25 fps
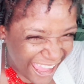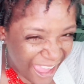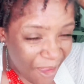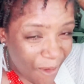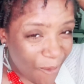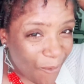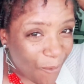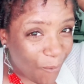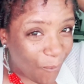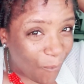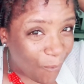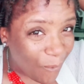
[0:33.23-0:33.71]

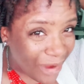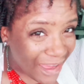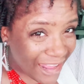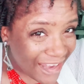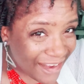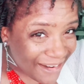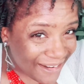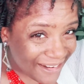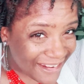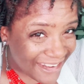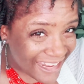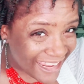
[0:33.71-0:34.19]

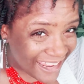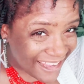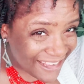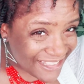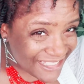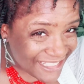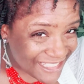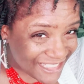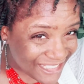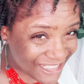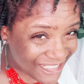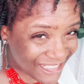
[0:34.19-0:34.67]
What are
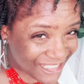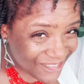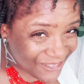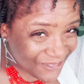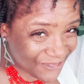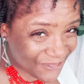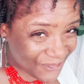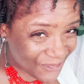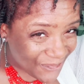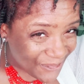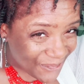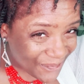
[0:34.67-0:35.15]
nails good
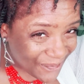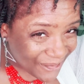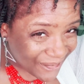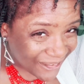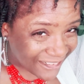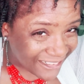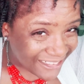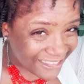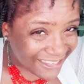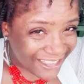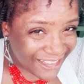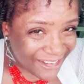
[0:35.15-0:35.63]

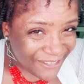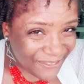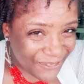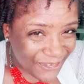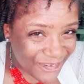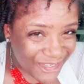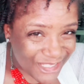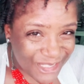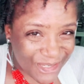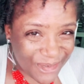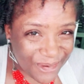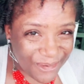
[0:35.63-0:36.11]
for? They're
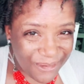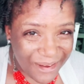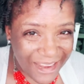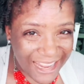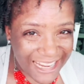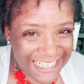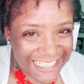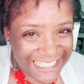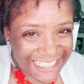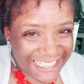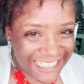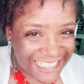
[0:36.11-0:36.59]
for
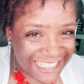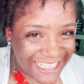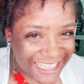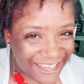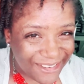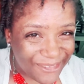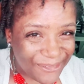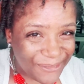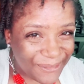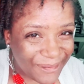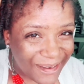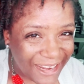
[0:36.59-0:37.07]

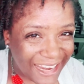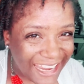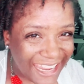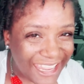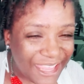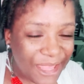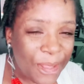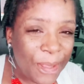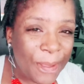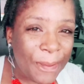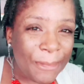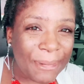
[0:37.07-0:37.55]
scratching,
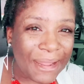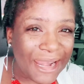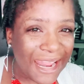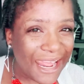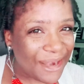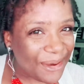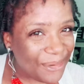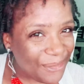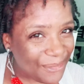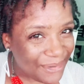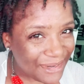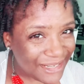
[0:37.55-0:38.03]
right? But
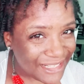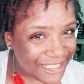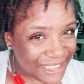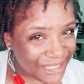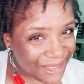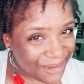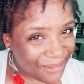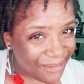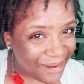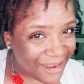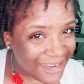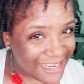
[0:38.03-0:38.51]
I don't want to
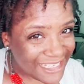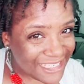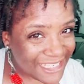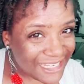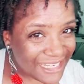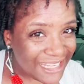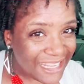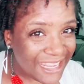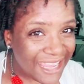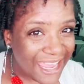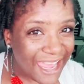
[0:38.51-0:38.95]
scratch.